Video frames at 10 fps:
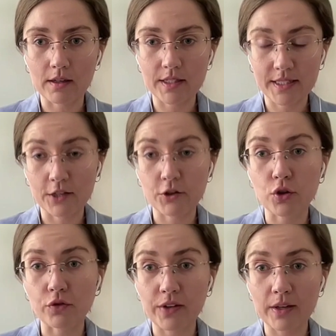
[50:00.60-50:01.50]
statute
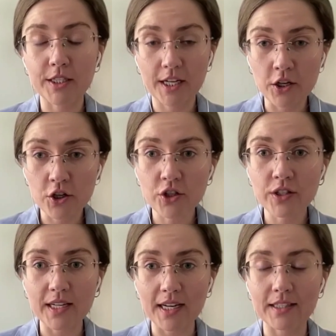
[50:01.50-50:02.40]
of
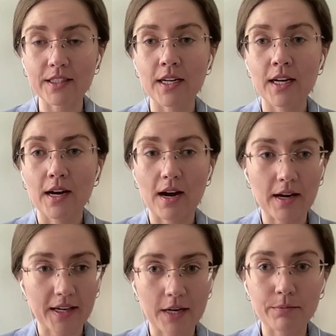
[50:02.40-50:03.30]
limitations and
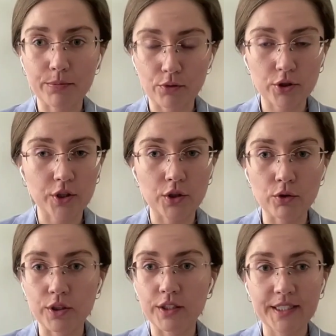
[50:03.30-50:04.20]
can be
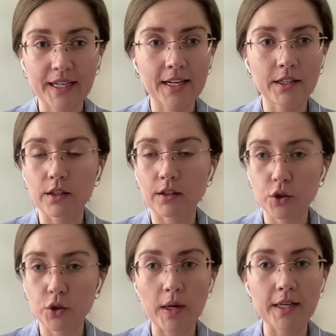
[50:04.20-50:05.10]
prosecuted 10,
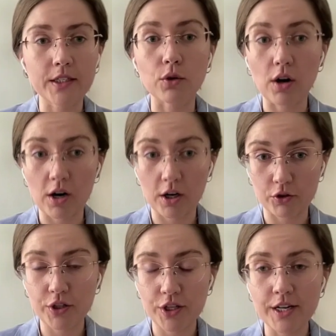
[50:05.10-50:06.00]
20, or
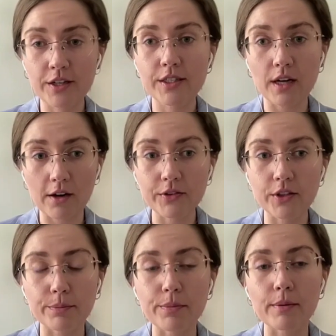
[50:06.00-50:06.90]
100 years after
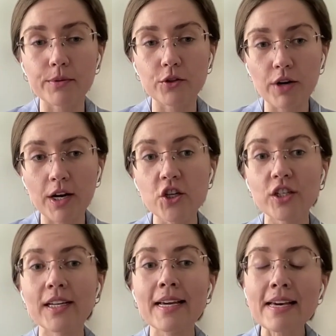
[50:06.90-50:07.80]
the
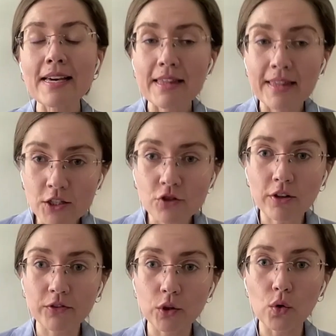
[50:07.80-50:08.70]
perpetration. This
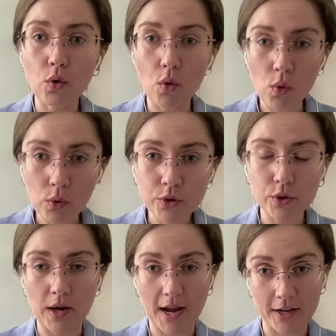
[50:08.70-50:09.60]
draft law
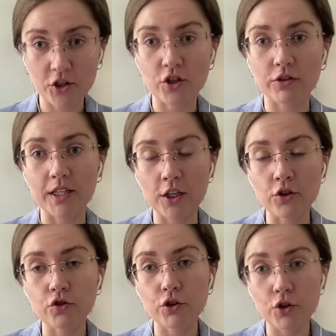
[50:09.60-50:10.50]
also actually
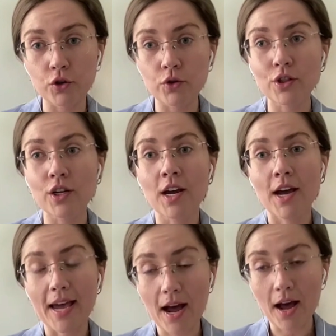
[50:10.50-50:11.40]
introduced
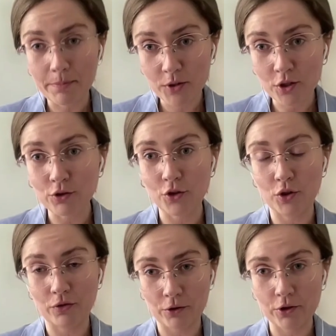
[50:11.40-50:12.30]
absolute
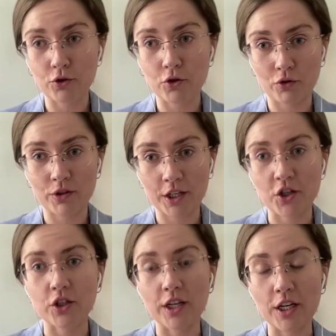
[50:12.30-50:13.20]
universal
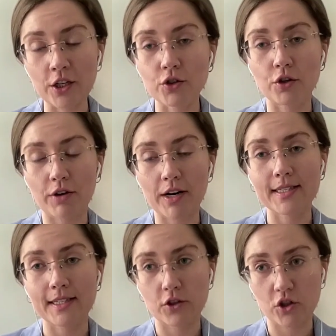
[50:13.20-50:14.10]
jurisdiction into
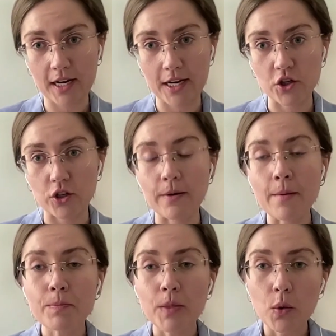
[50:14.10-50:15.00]
Ukraine's legislation,
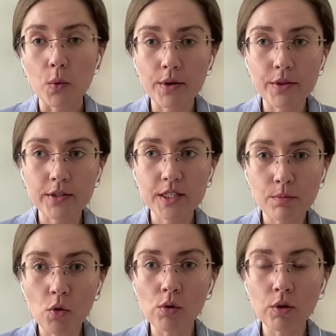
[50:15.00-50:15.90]
with a
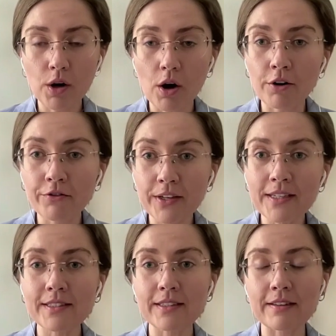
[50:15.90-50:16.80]
small
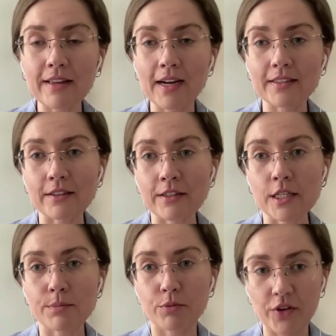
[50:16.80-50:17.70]
caveat that
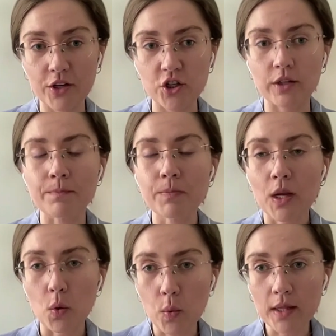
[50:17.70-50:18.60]
this provision
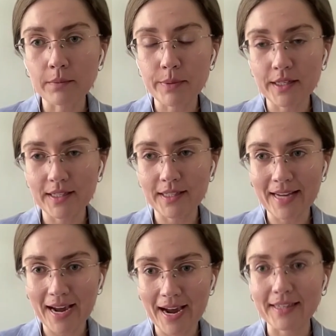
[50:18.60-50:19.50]
will be
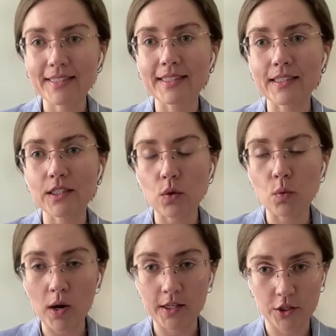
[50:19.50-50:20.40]
enacted
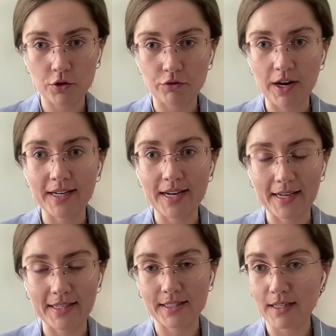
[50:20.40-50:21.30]
once Ukraine
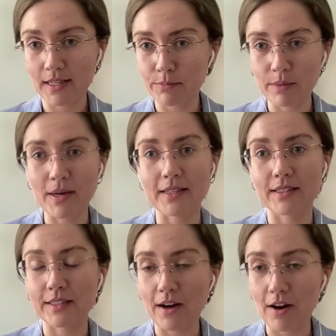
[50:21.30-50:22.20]
has
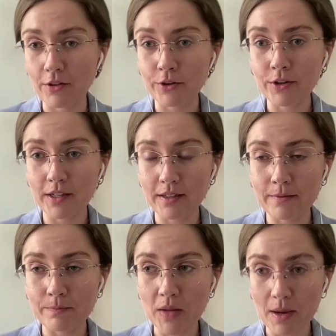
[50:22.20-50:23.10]
implemented other
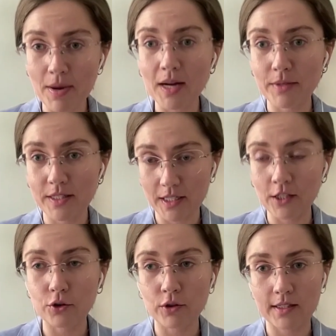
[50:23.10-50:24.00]
amendments
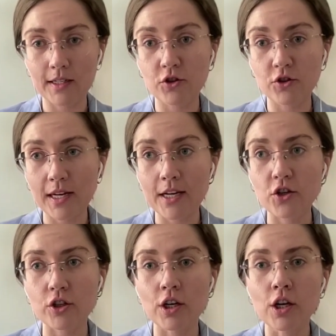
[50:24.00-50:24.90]
into its
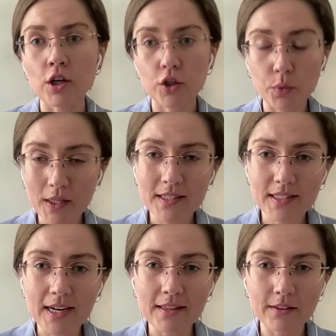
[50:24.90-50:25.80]
legislation. So we can
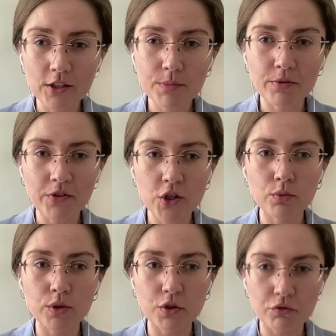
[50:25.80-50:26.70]
say that this provision
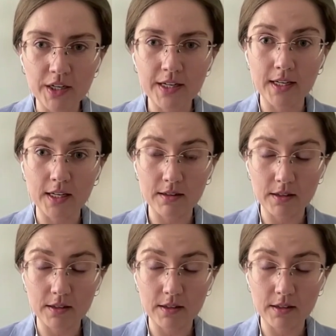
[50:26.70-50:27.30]
was really